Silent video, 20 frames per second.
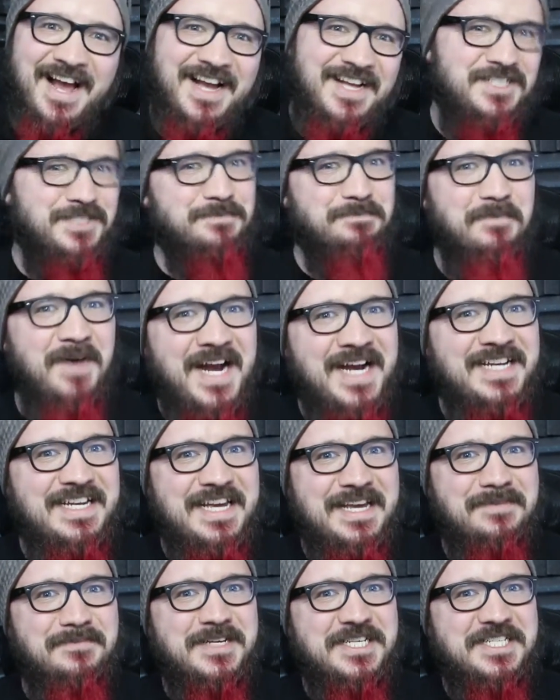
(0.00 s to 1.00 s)
guys, my
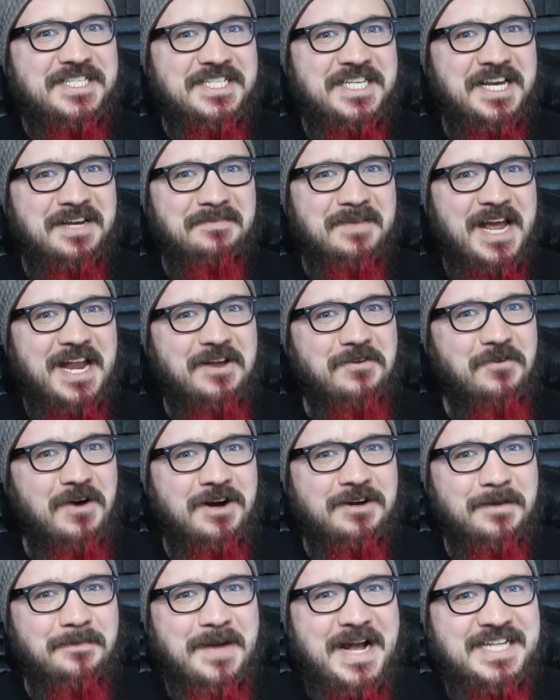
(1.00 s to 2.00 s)
name is SygMan and
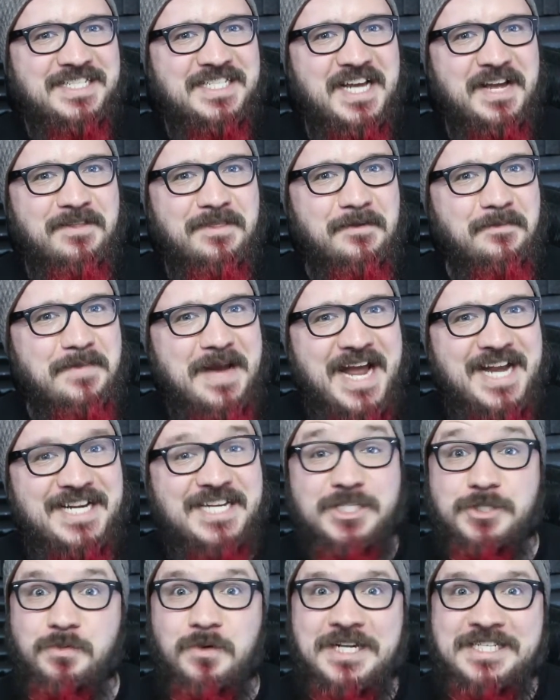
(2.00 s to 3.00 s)
welcome back to The
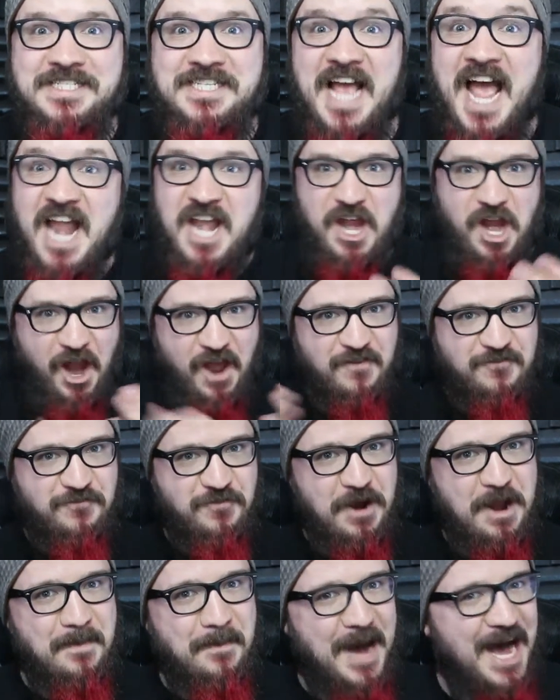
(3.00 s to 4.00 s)
Madness. What's that?
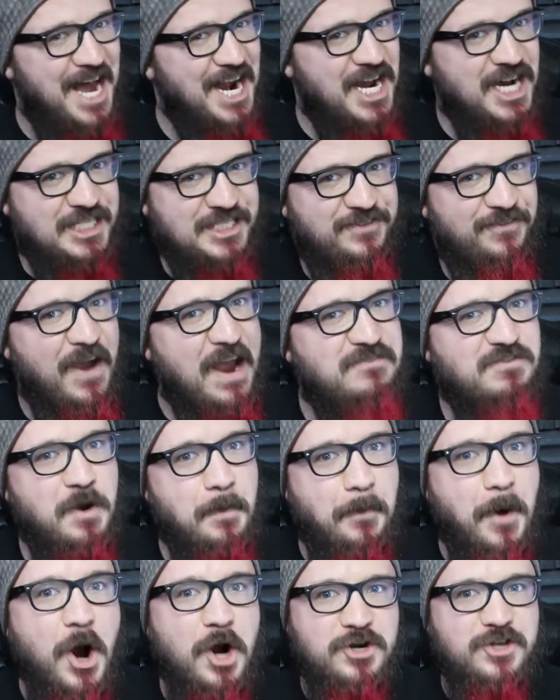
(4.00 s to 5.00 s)
Everybody's
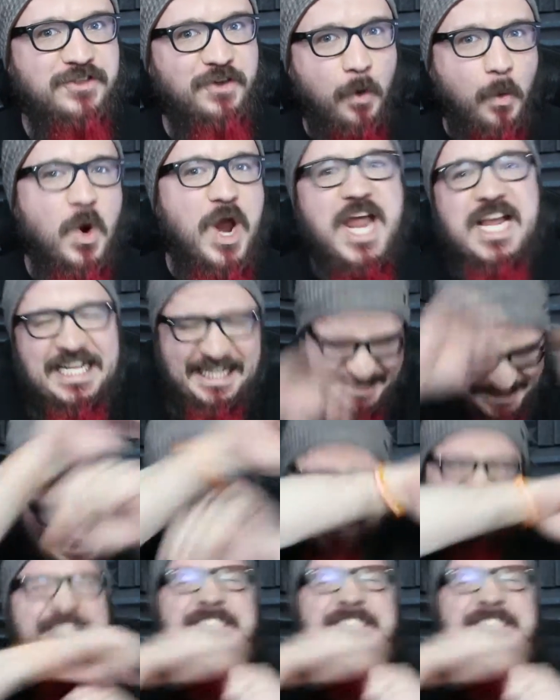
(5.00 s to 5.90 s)
favorite part of the week?